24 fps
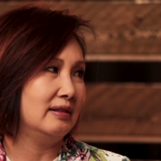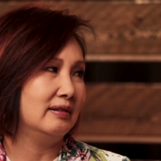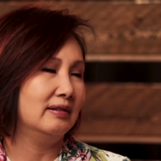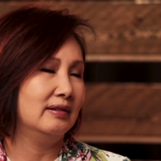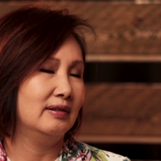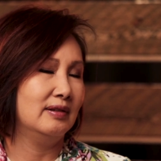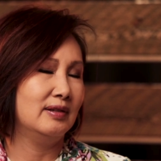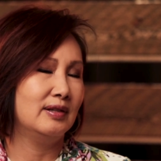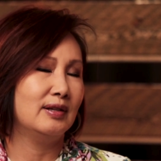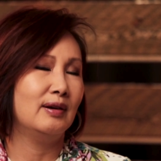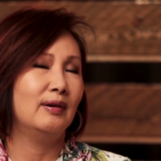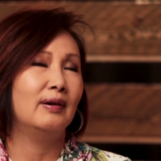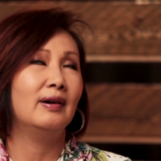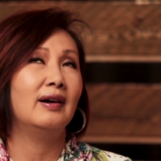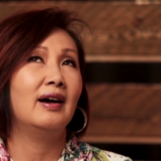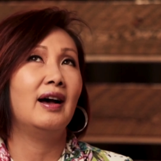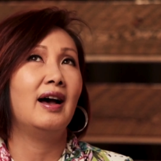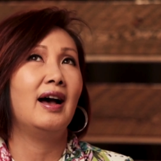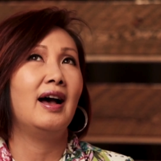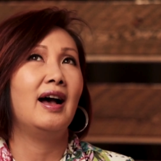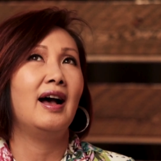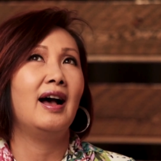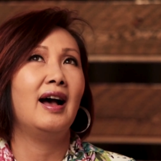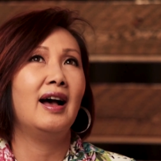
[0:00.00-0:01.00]
So
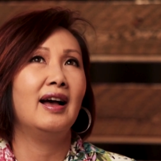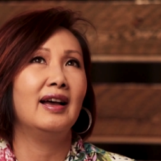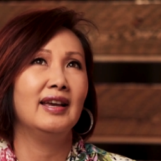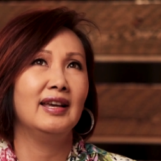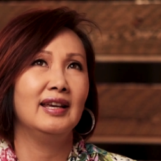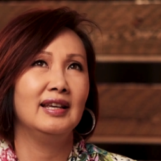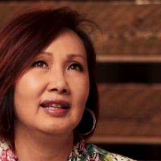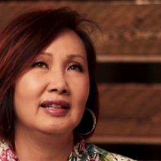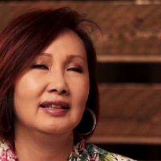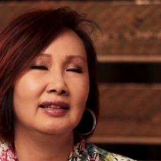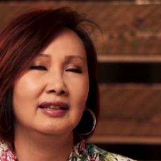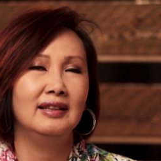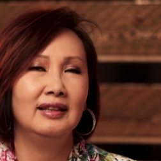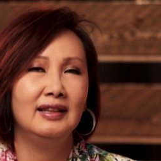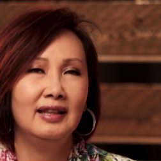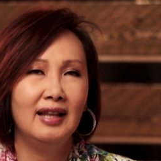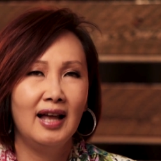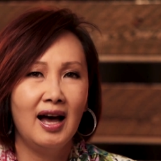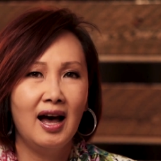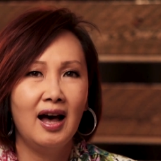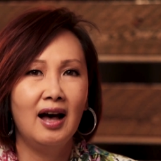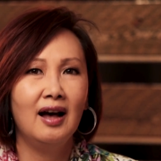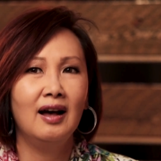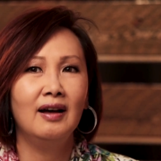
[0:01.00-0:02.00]
I
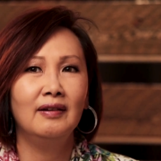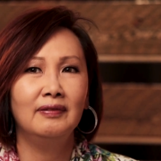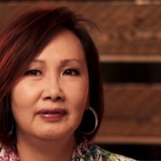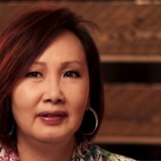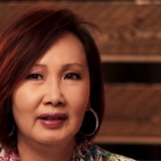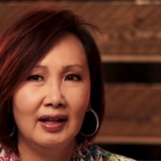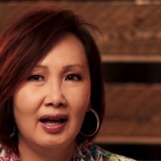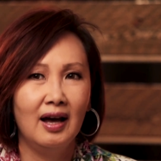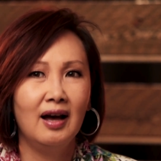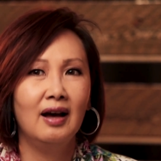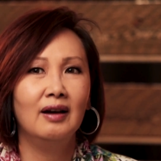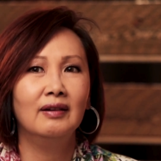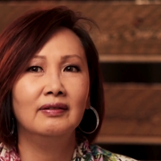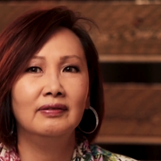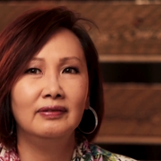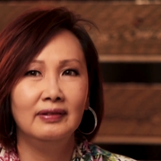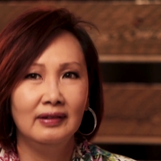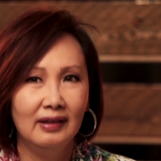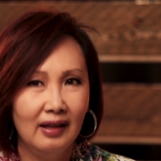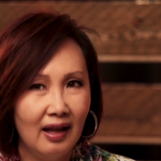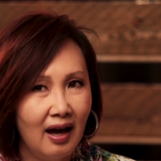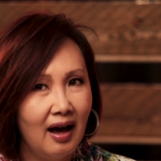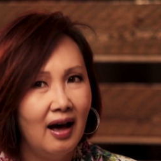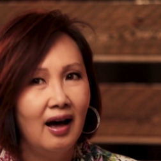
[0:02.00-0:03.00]
love, love,
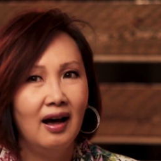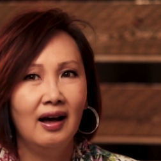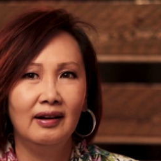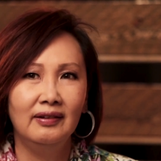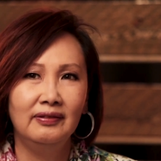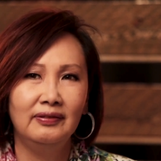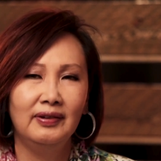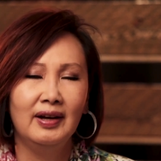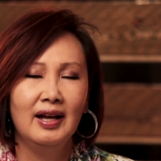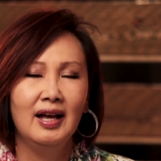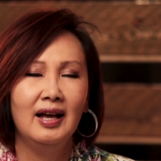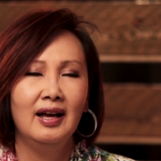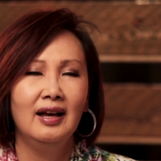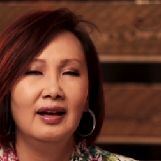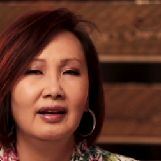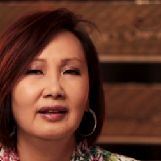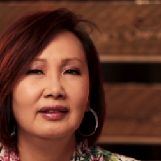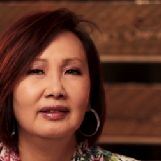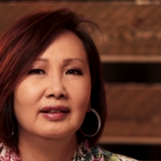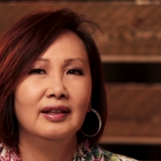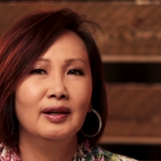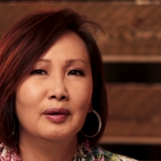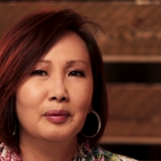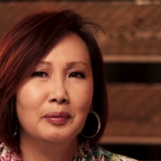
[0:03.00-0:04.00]
love the
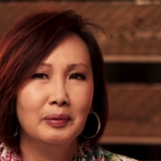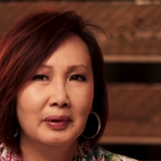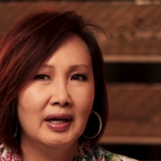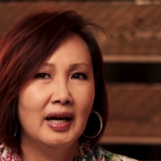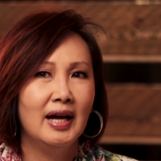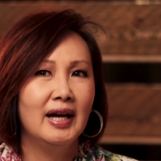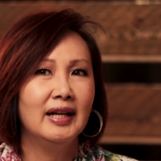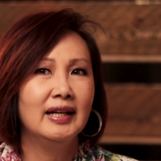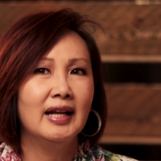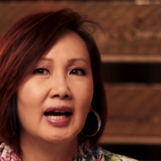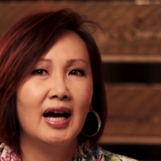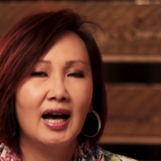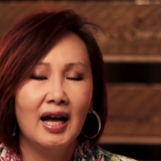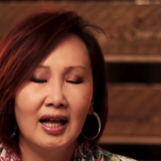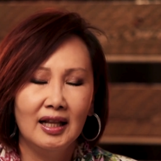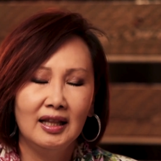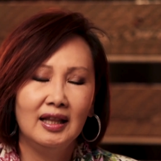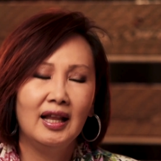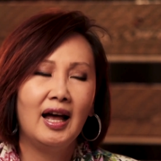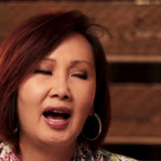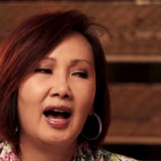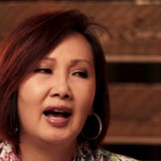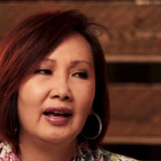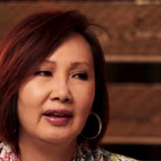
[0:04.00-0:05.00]
word
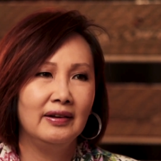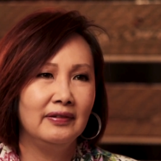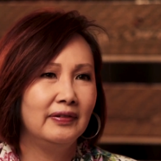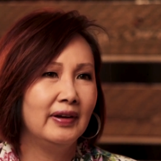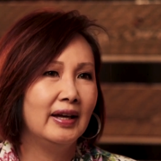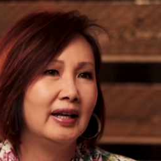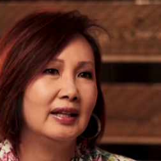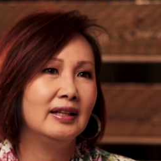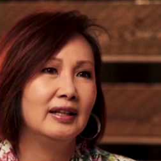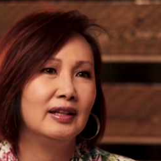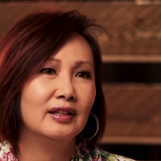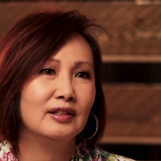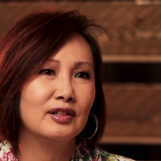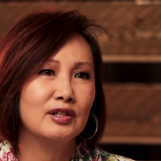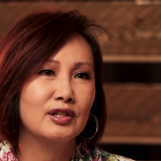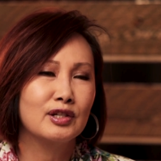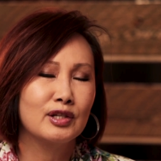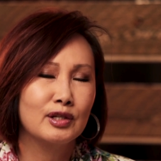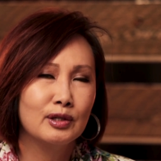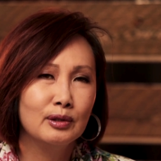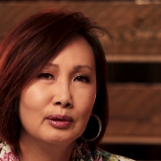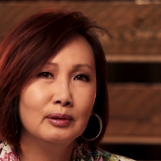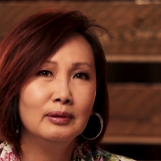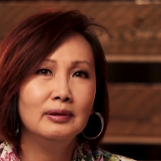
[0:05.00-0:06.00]
alive, and it
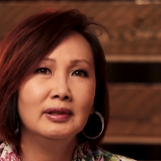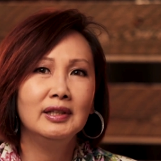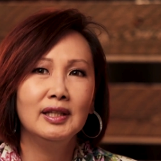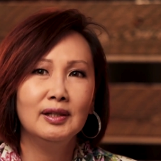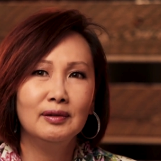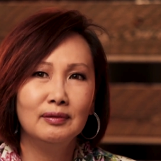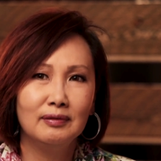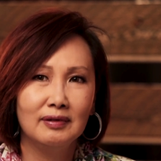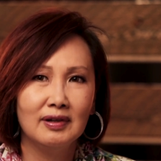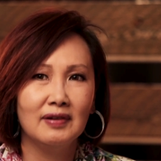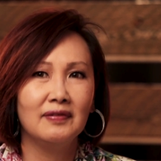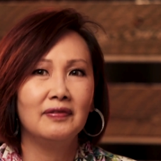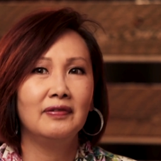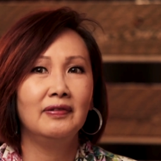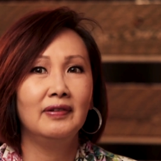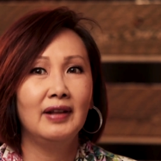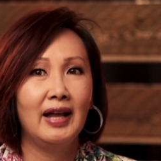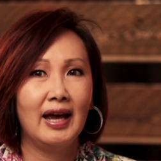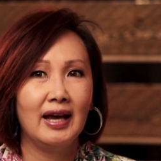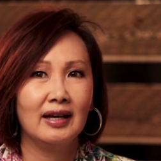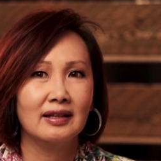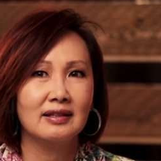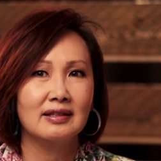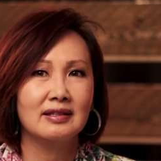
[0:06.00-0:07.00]
truly
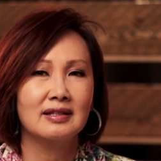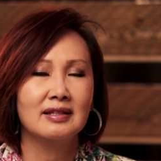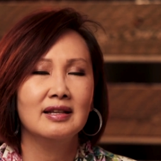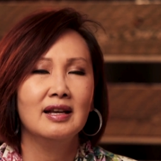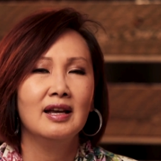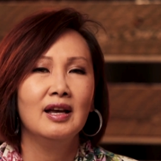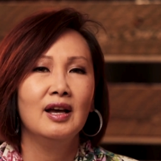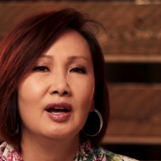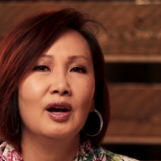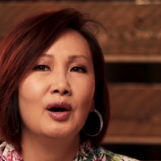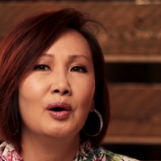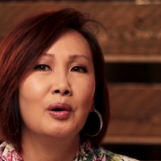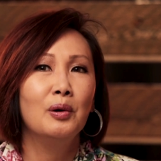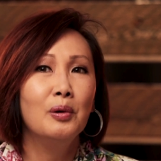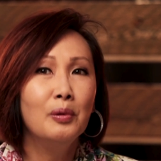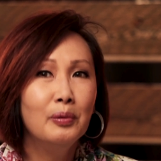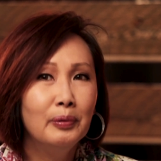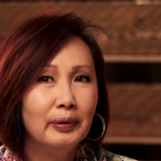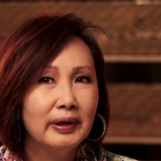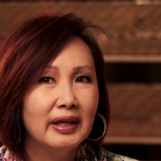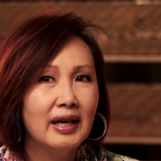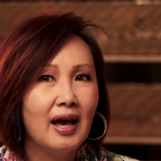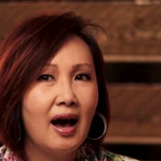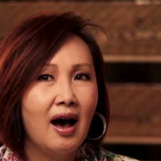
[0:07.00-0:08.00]
reflects who we
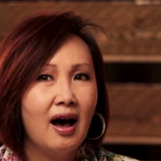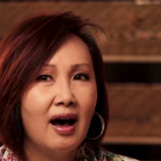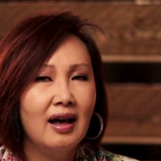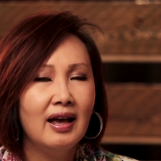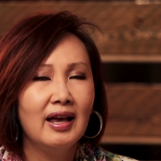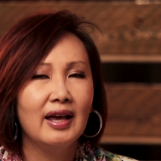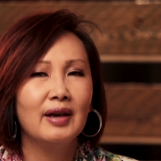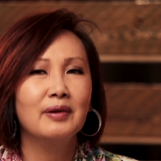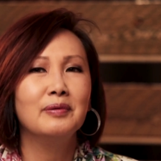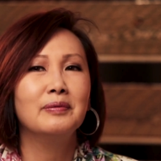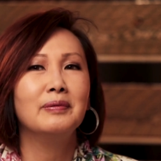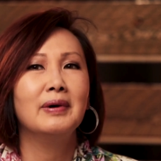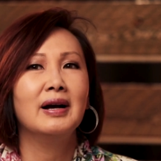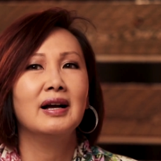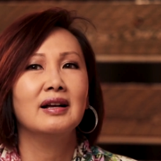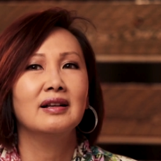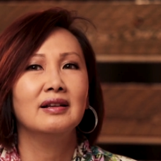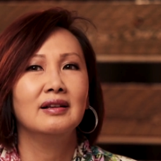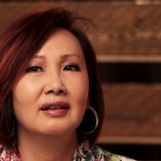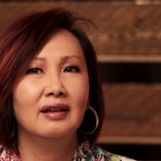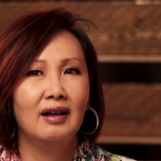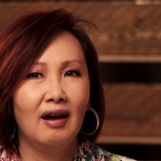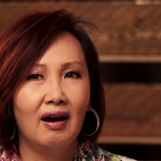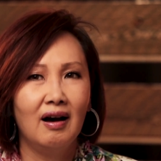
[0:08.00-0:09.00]
are and what
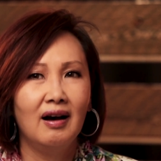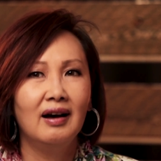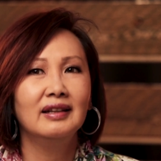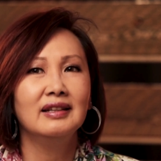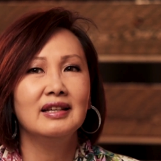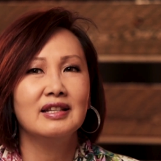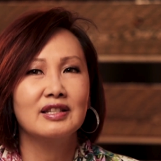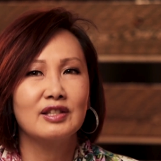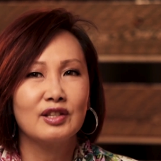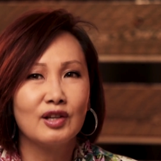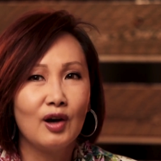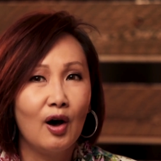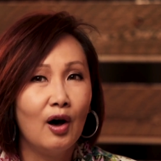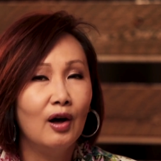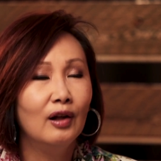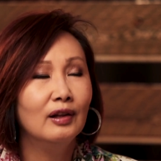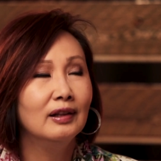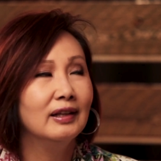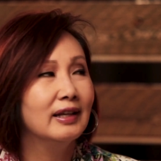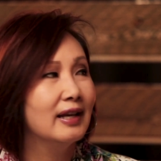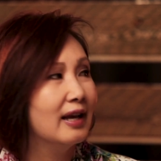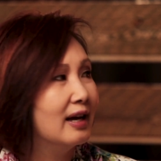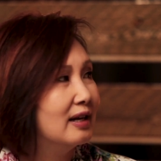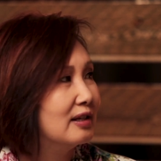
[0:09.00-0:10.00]
God is calling
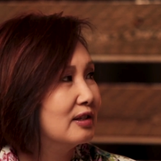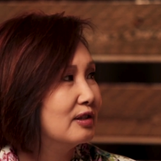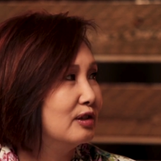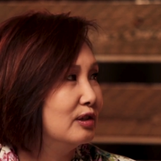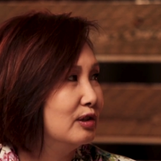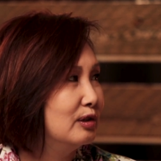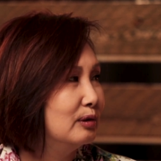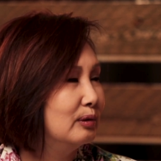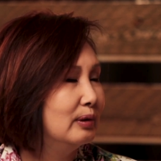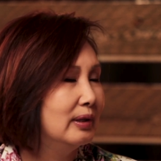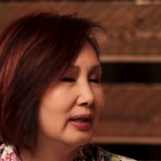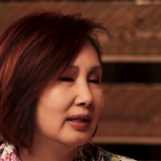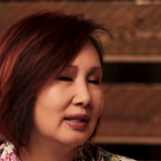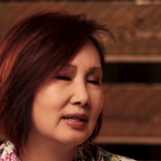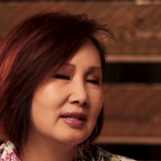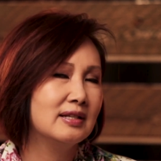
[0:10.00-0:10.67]
us to do in this